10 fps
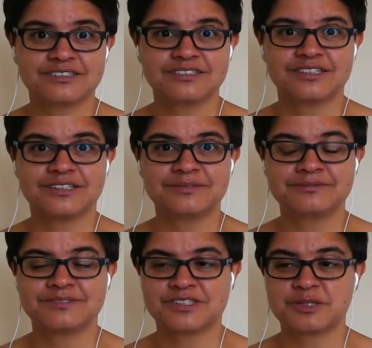you know,
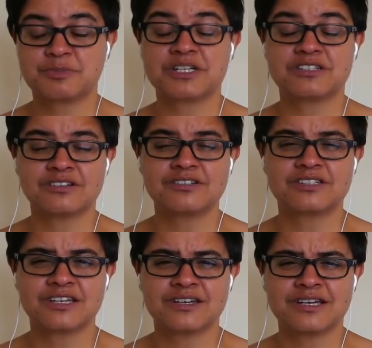this has been done
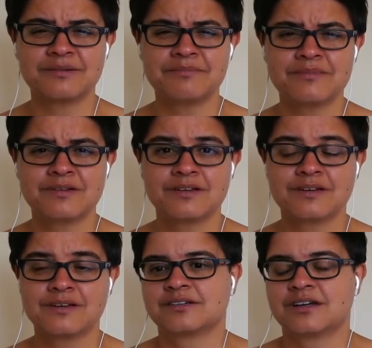to him.
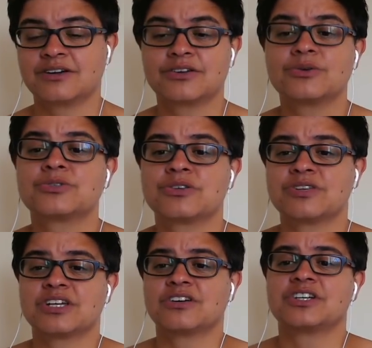And I also
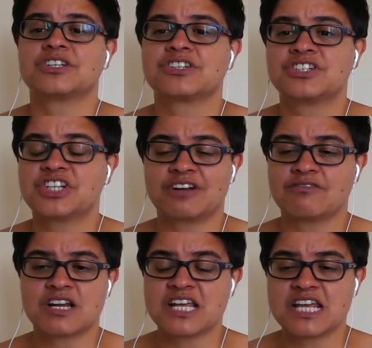think I just
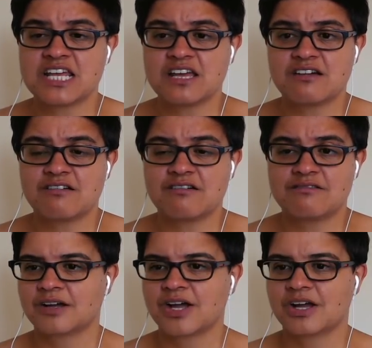generally,
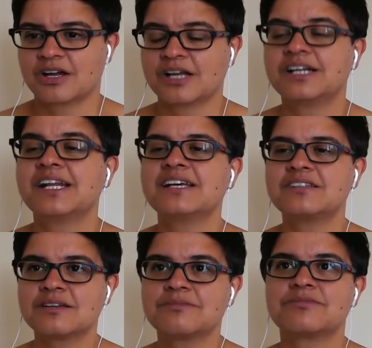unless
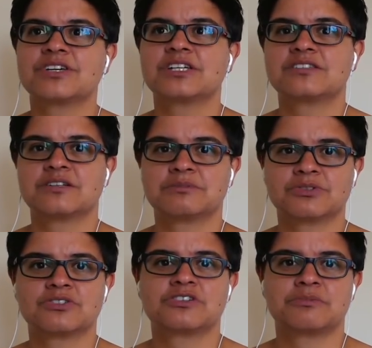something is
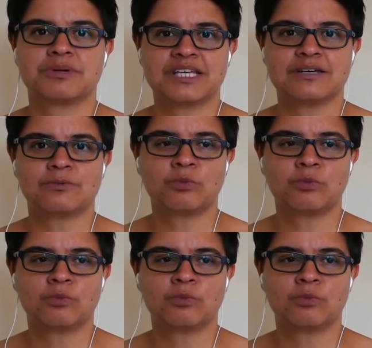demonstrably